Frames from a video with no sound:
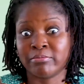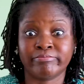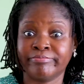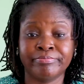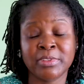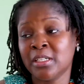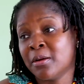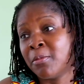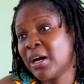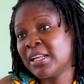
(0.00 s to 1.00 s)
Mm, mm.
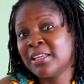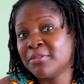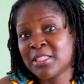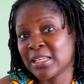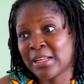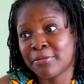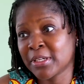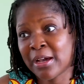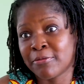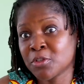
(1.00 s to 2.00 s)
But I lived in South
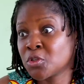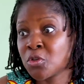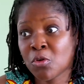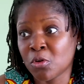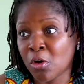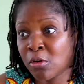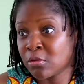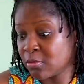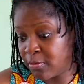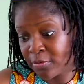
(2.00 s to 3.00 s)
Africa for so
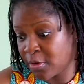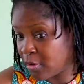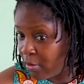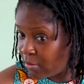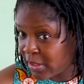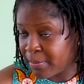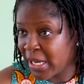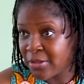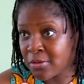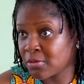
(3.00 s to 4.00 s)
long, for the
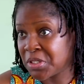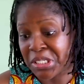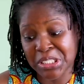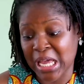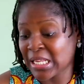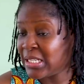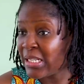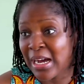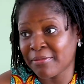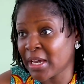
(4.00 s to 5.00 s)
past two years, I
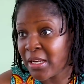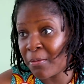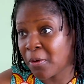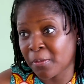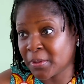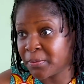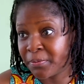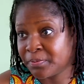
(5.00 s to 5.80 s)
didn't have any problem